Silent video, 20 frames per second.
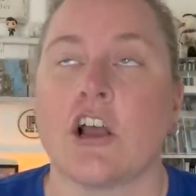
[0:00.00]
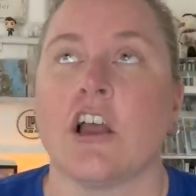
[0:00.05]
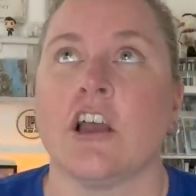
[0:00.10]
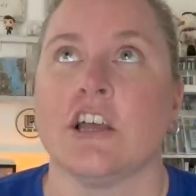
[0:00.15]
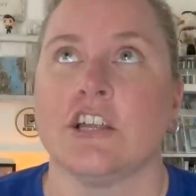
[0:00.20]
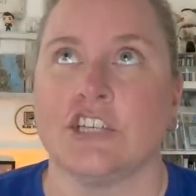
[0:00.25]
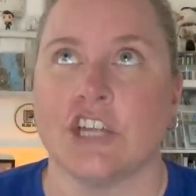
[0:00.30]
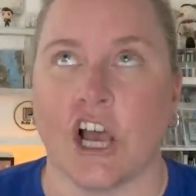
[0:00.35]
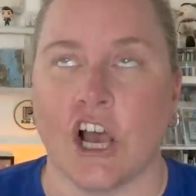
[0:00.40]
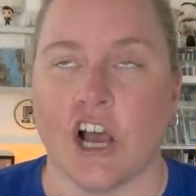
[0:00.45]

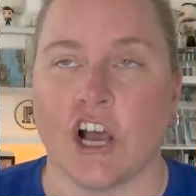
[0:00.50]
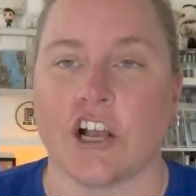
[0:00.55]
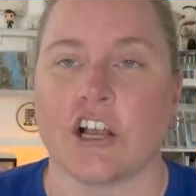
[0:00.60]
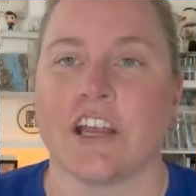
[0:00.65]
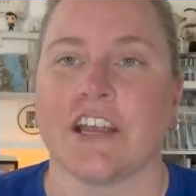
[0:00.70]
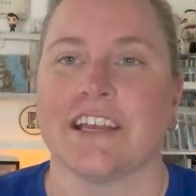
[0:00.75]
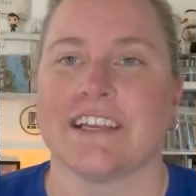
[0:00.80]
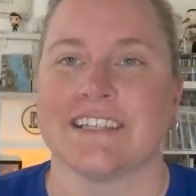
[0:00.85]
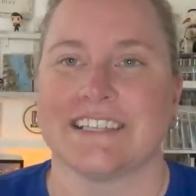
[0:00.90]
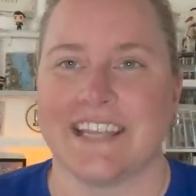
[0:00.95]
dog
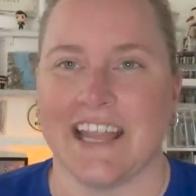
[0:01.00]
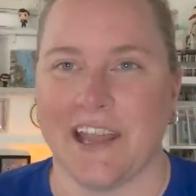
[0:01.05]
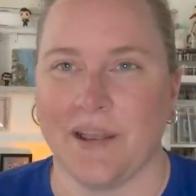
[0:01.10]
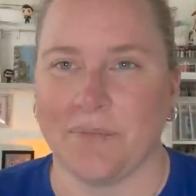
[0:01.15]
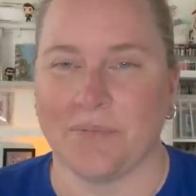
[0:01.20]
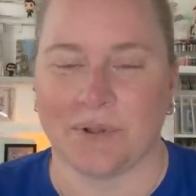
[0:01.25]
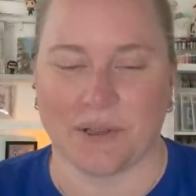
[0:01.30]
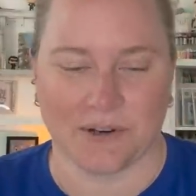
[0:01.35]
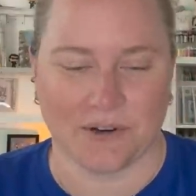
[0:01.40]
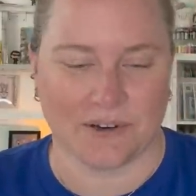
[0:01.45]

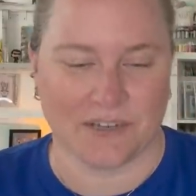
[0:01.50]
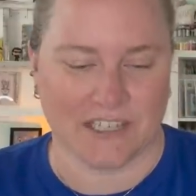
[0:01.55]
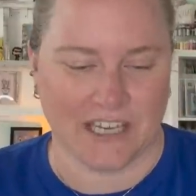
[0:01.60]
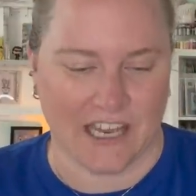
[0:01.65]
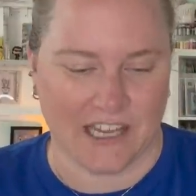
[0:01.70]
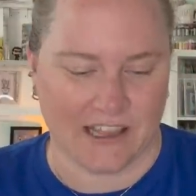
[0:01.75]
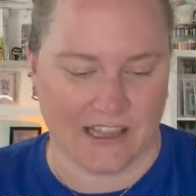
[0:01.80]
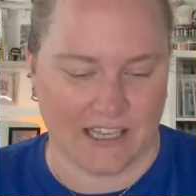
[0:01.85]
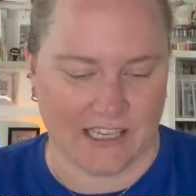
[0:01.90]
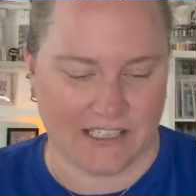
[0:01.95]
samplers,
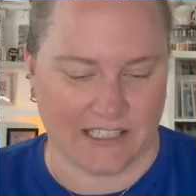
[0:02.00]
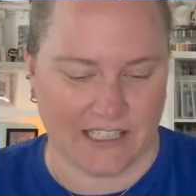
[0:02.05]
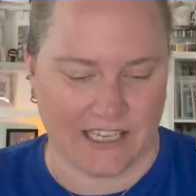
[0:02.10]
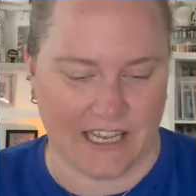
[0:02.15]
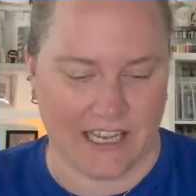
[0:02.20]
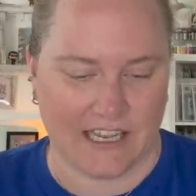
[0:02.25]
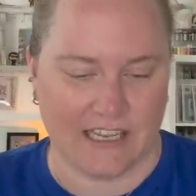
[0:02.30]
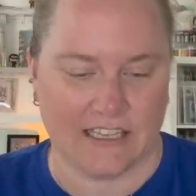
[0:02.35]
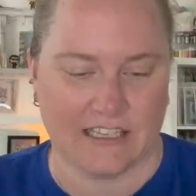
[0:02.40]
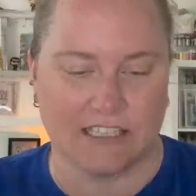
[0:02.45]
and this
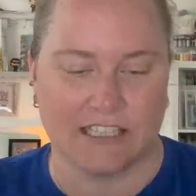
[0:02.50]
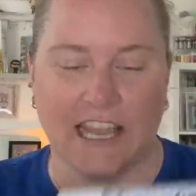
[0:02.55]
is